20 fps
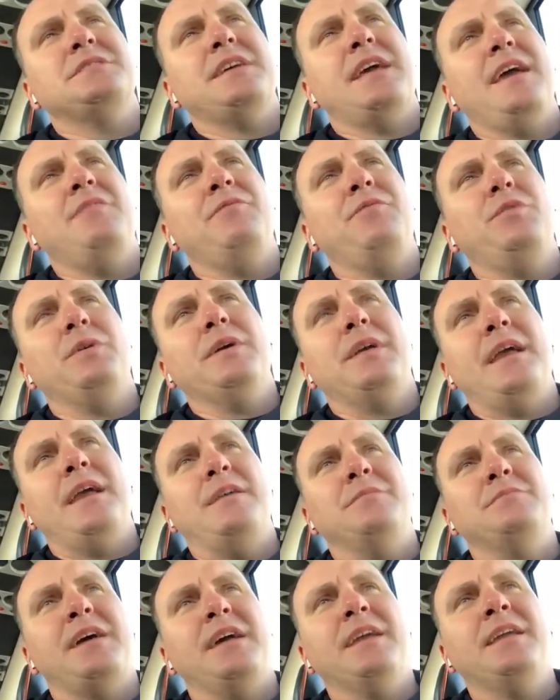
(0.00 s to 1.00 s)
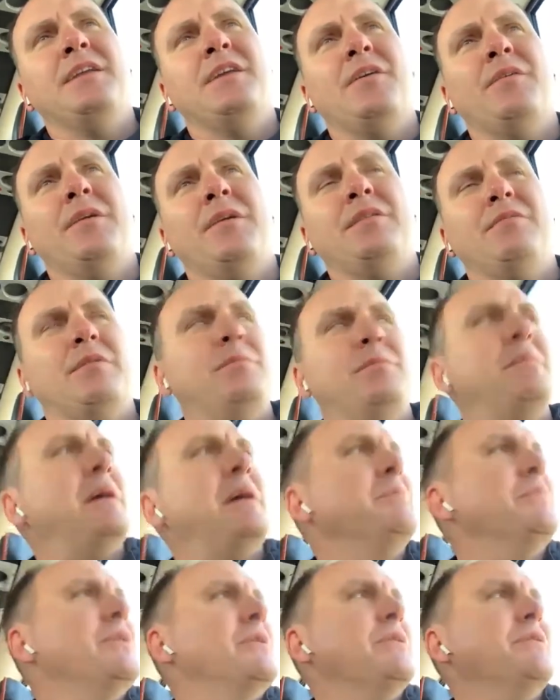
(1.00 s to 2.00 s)
a handful of games I can already
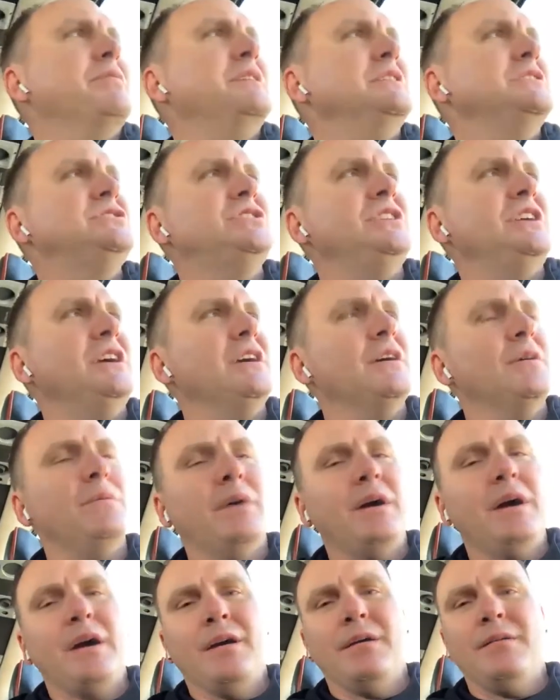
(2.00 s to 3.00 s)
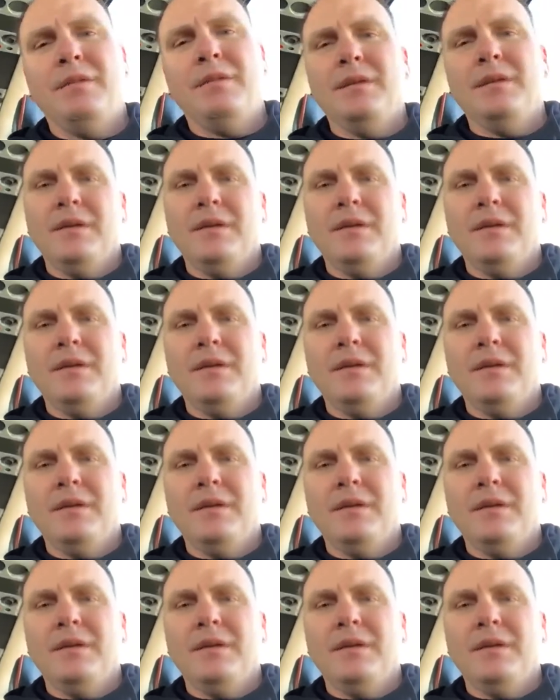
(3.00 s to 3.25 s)
remember this year where,